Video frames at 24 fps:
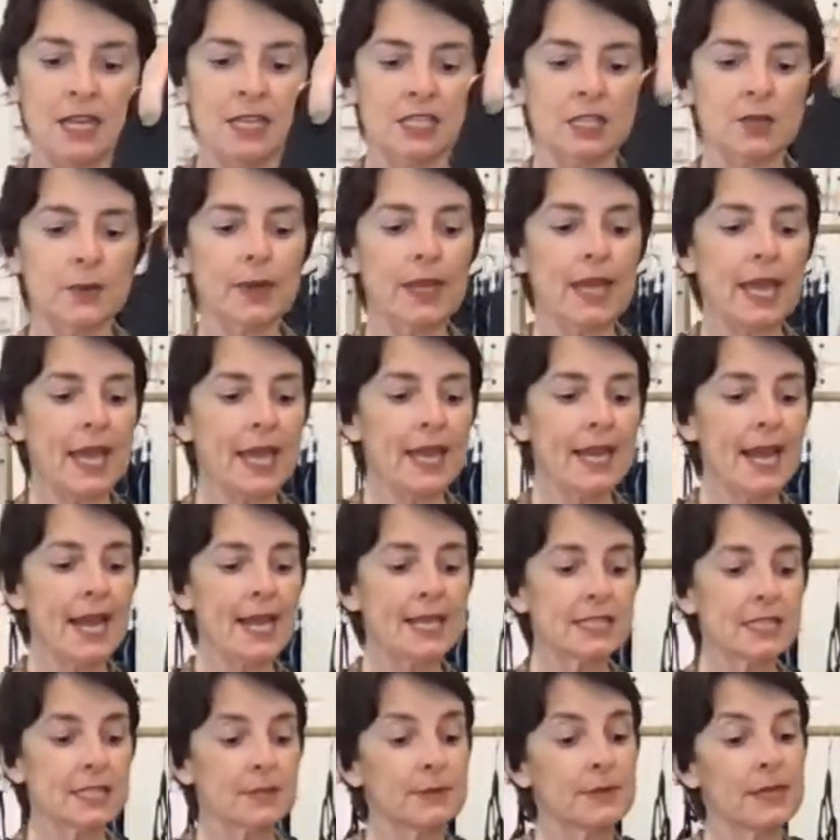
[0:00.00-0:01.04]
So again,
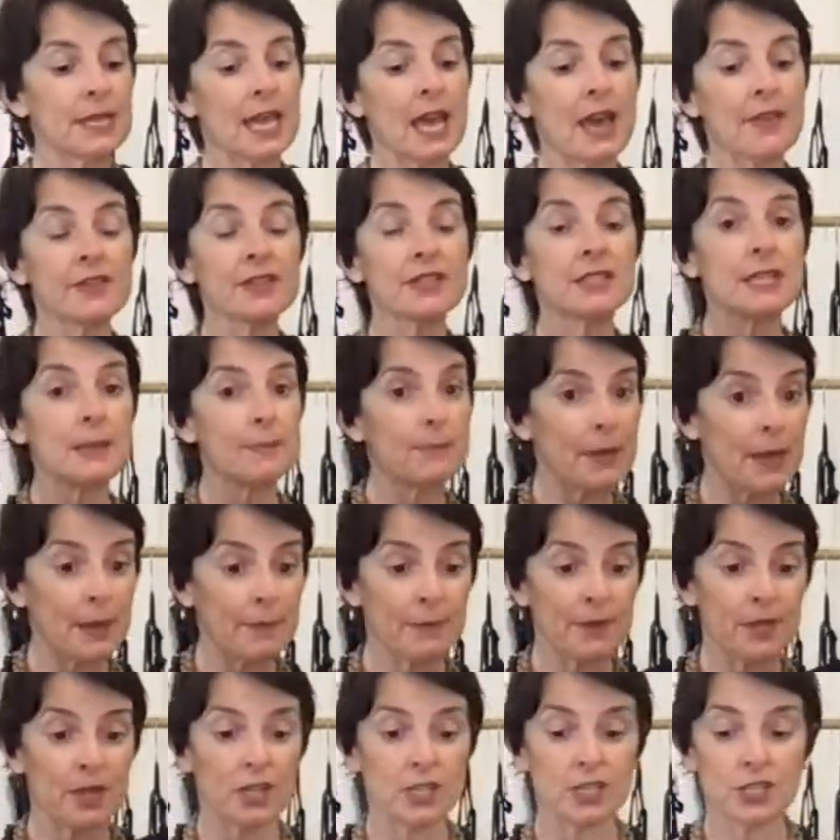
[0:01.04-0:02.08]
as the other zip up
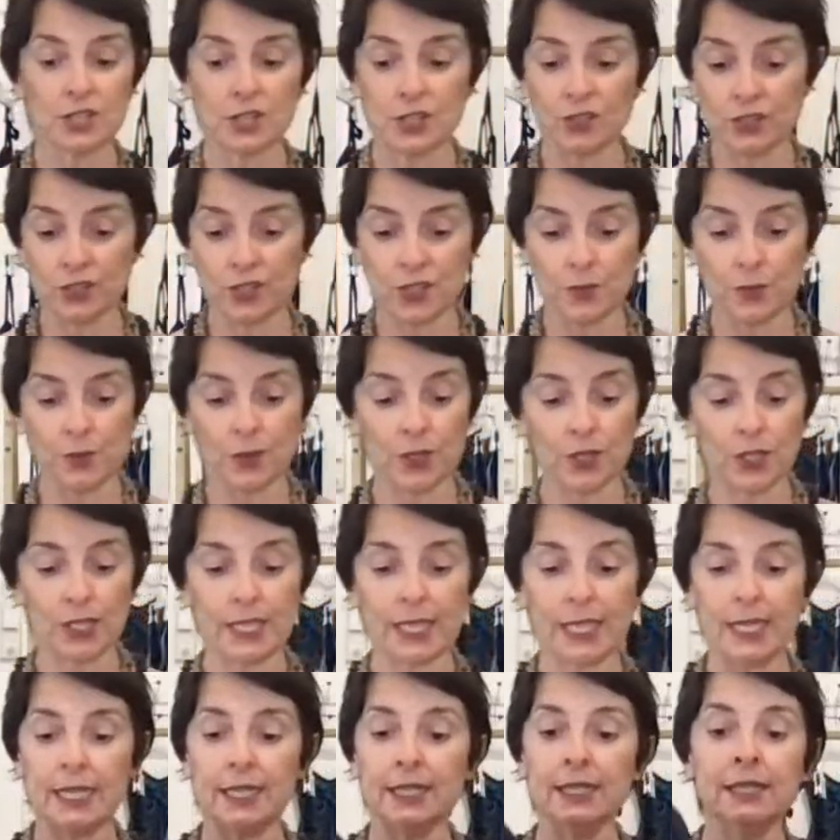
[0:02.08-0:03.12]
that I showed you
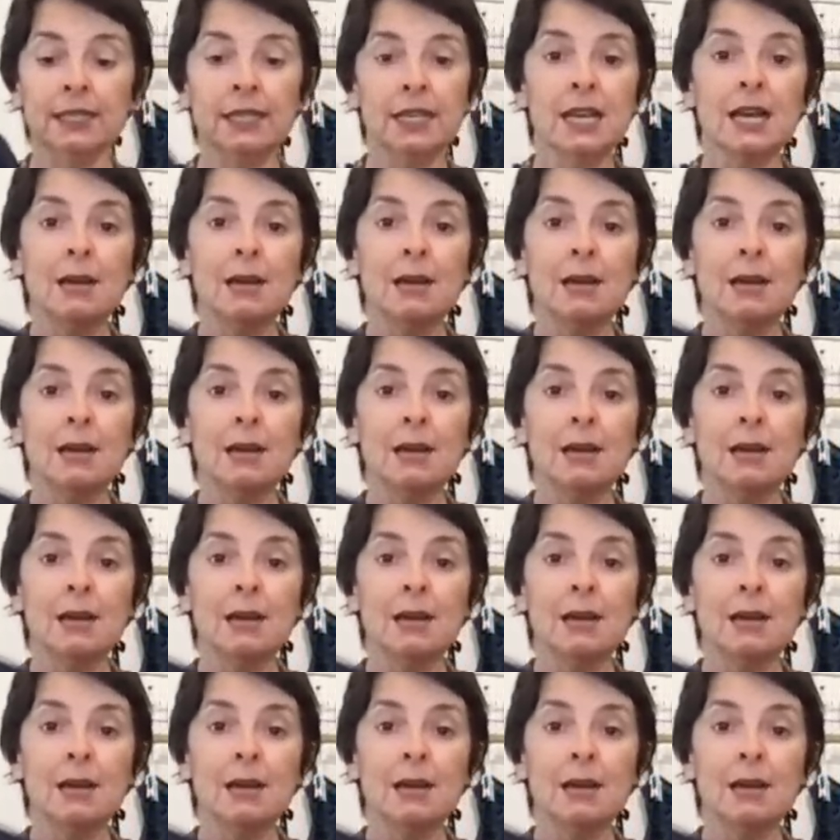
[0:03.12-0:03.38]
earlier,